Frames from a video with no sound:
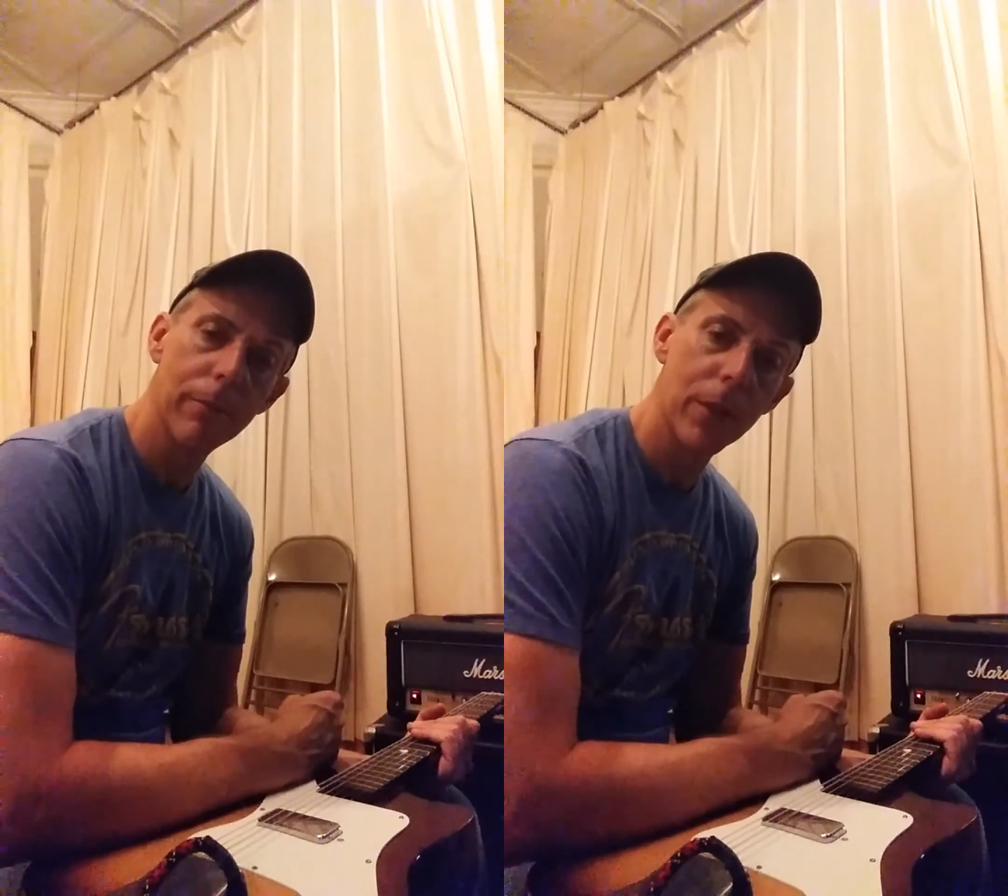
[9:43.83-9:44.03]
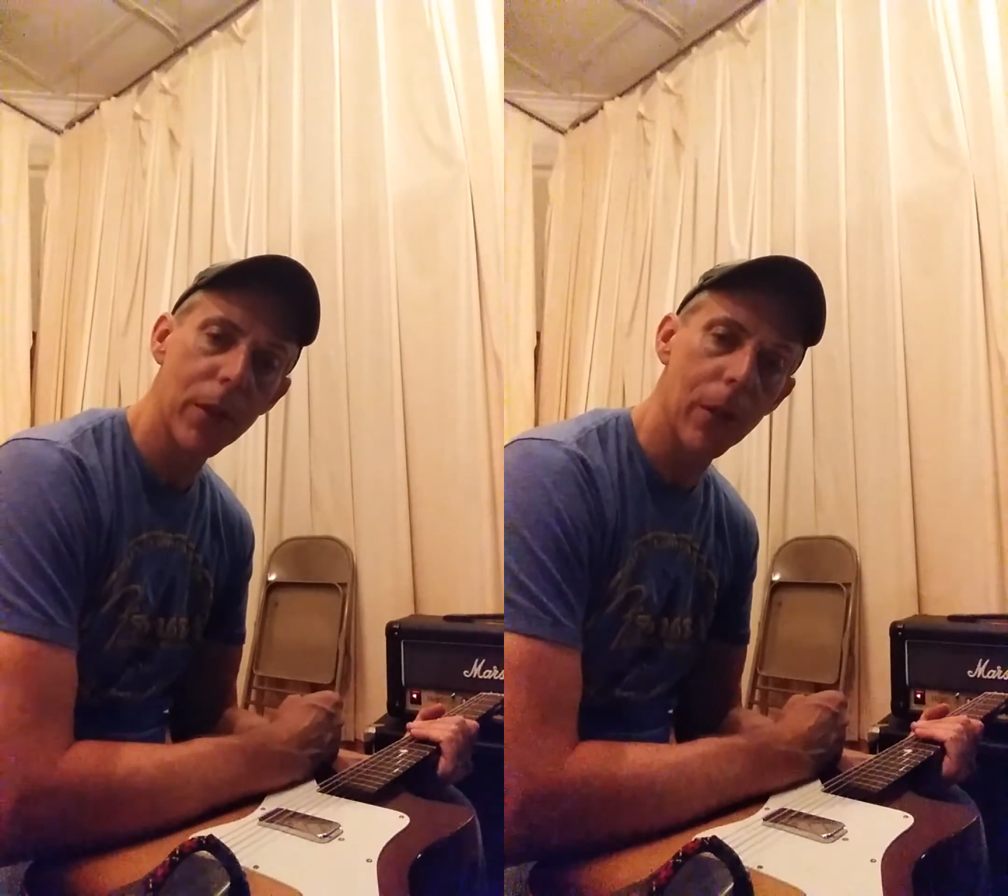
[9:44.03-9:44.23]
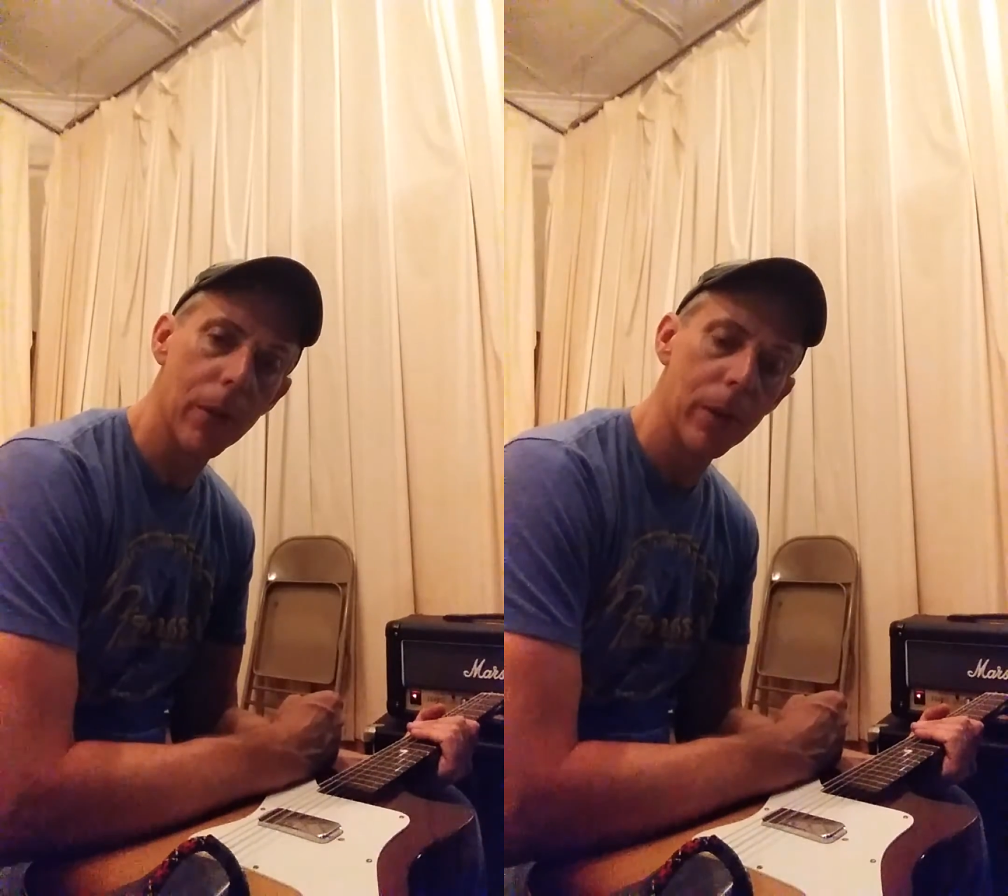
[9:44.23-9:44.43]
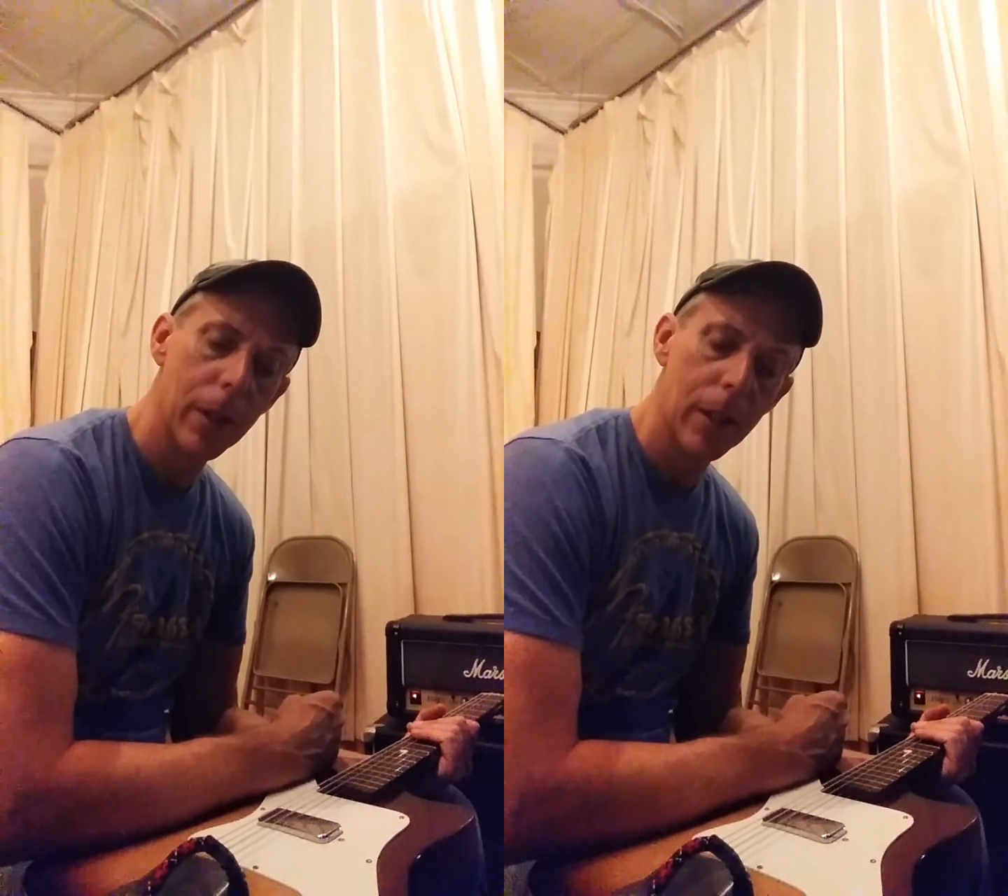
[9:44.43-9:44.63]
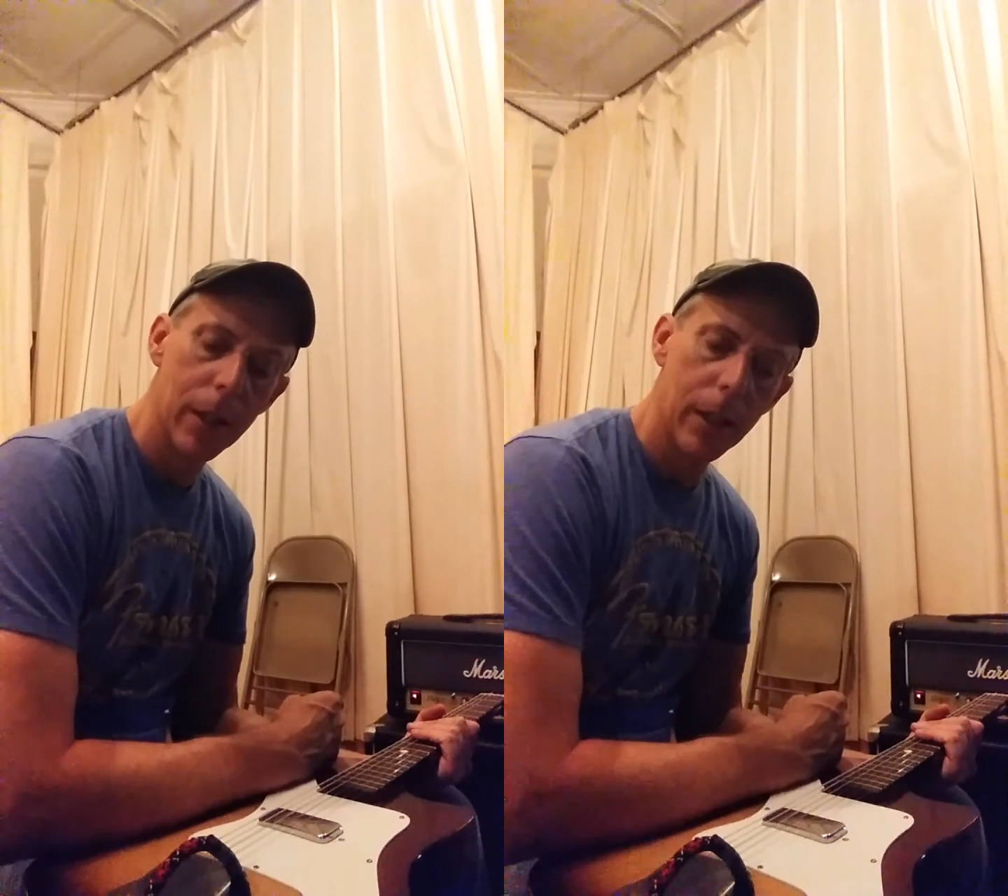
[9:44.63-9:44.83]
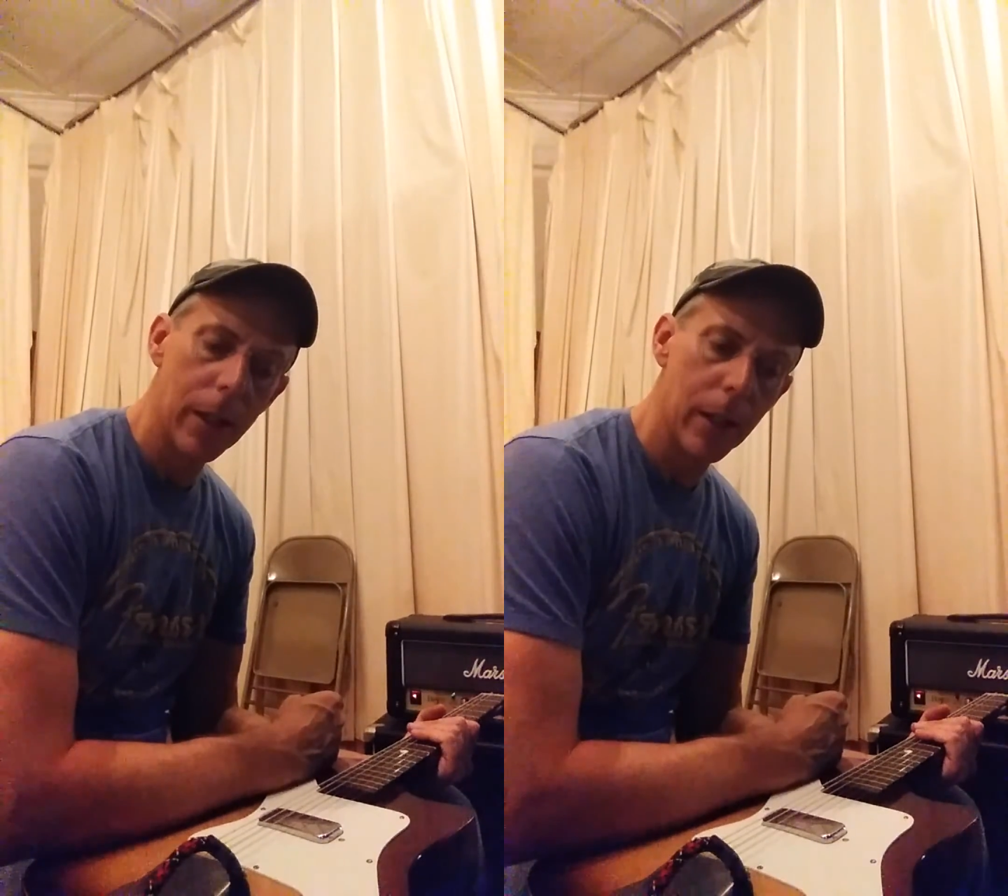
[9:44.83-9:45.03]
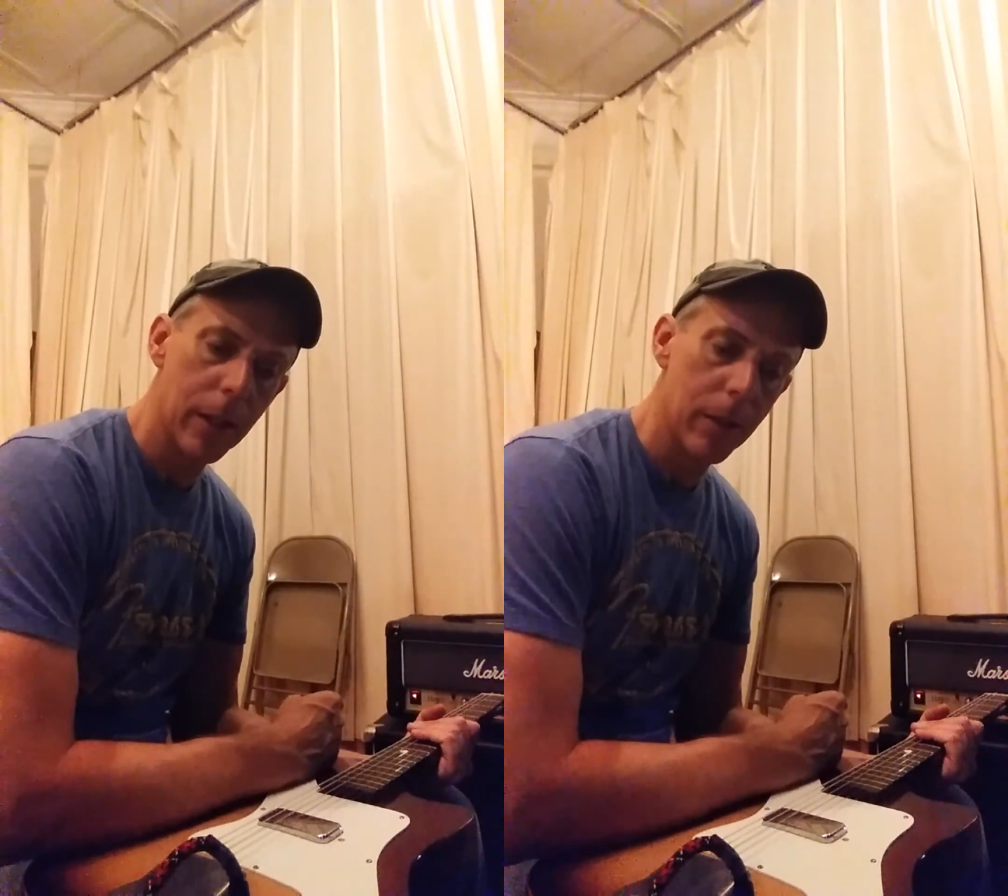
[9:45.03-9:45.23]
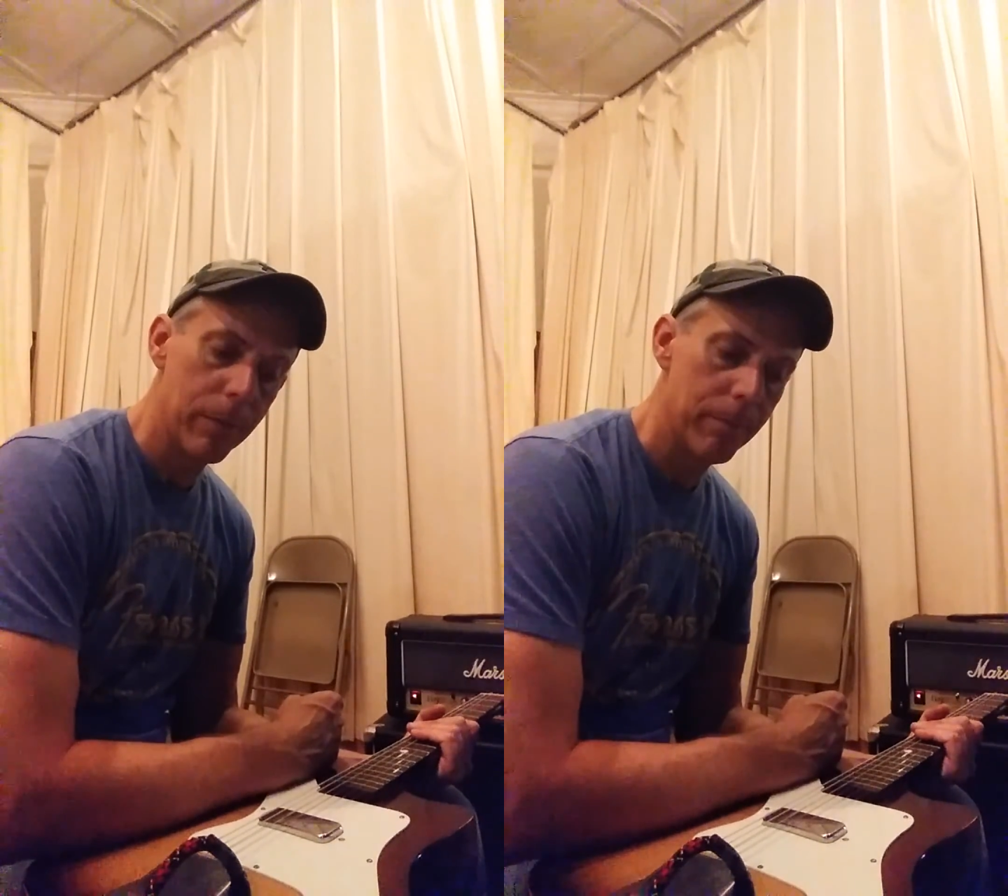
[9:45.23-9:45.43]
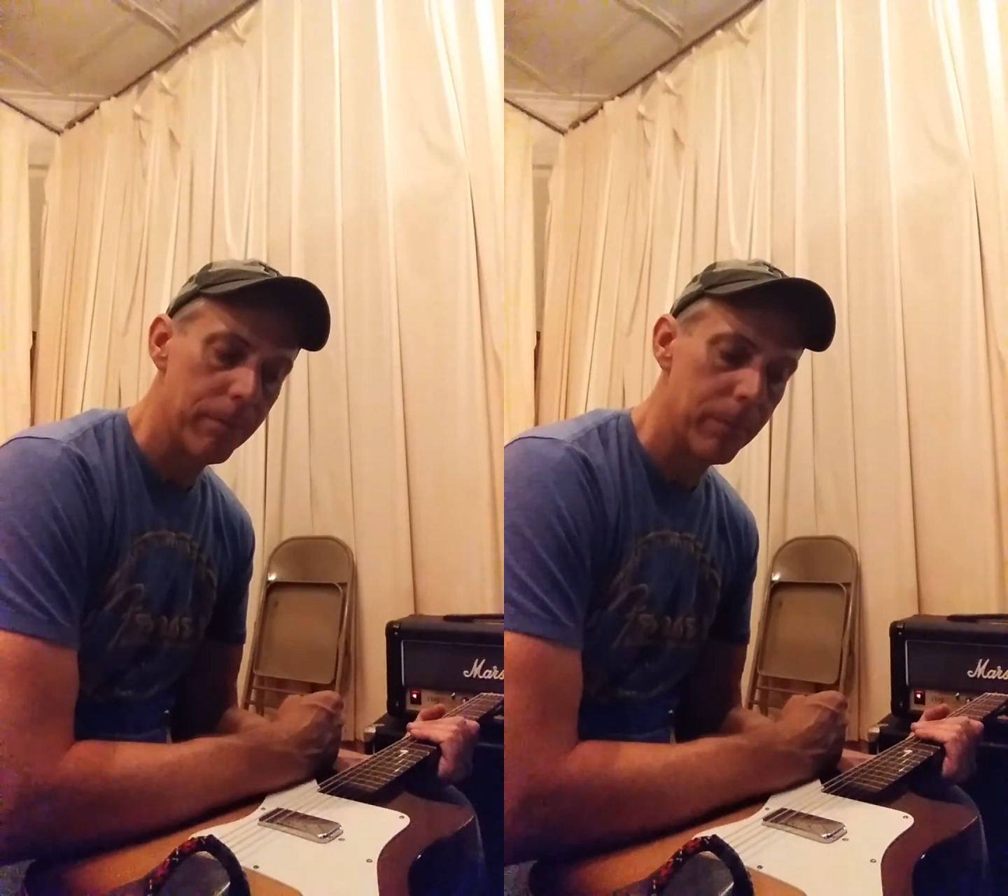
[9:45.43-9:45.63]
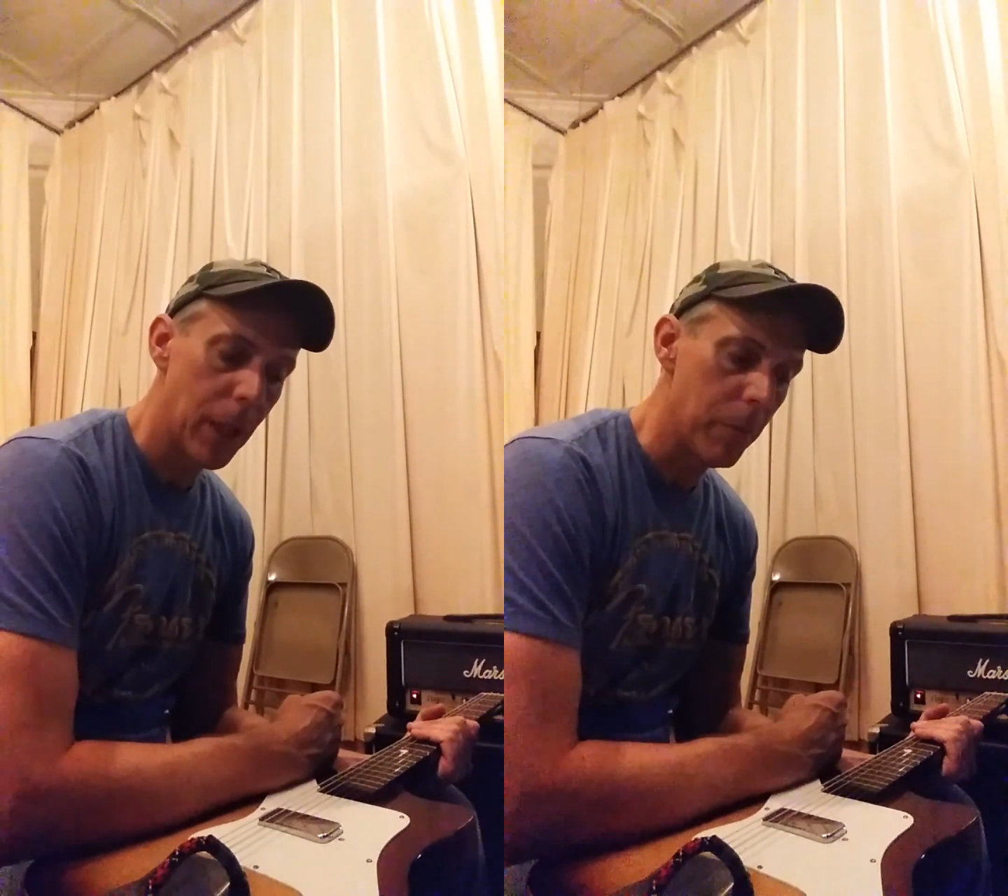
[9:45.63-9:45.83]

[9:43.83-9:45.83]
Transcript: So got a